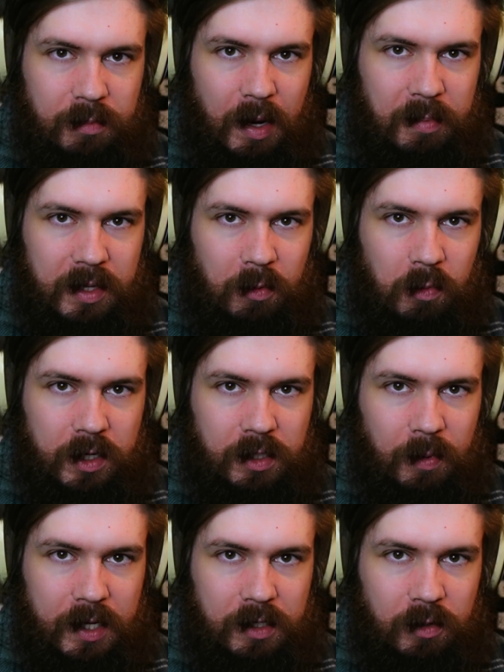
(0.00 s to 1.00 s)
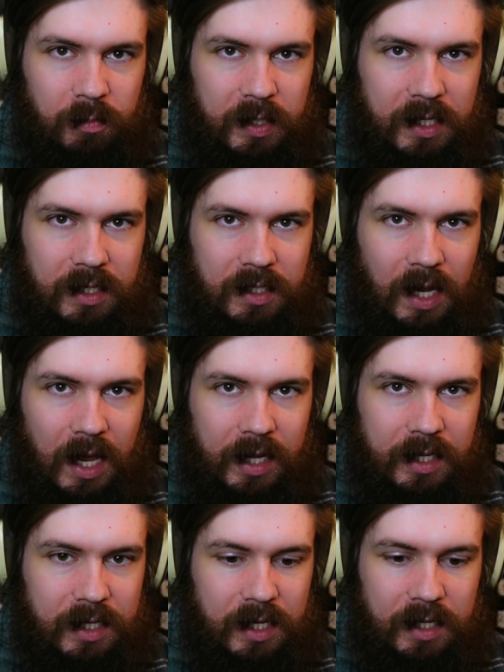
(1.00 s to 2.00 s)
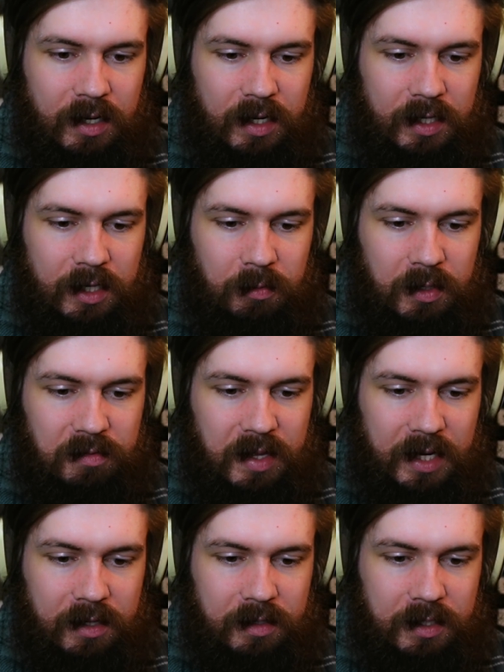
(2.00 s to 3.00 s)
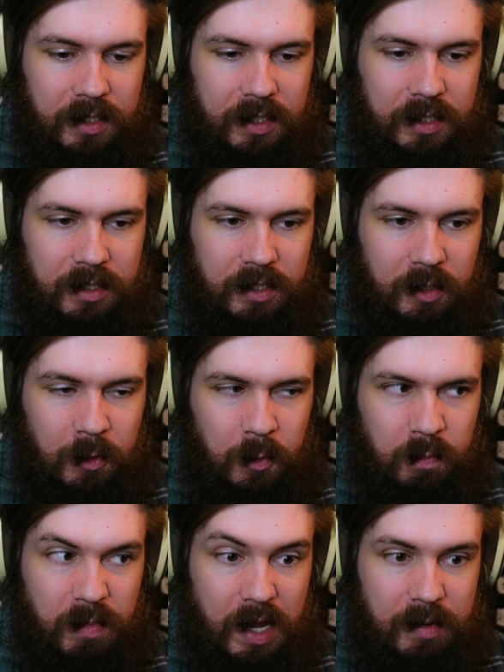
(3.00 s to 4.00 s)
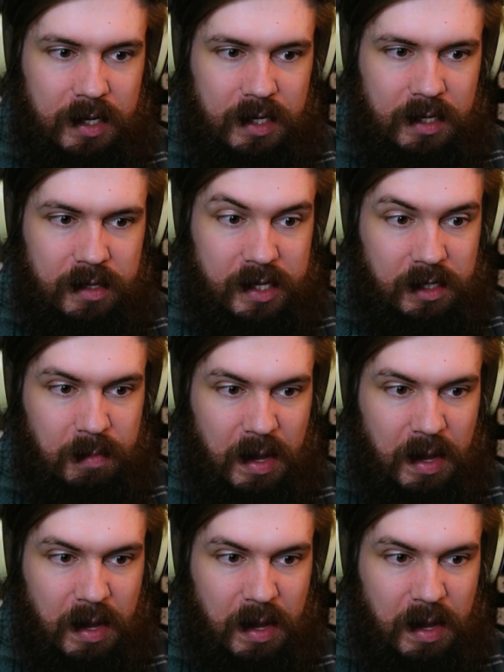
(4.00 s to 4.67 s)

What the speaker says: might be the worst way to do it because I cannot get rid of that clicking, so maybe this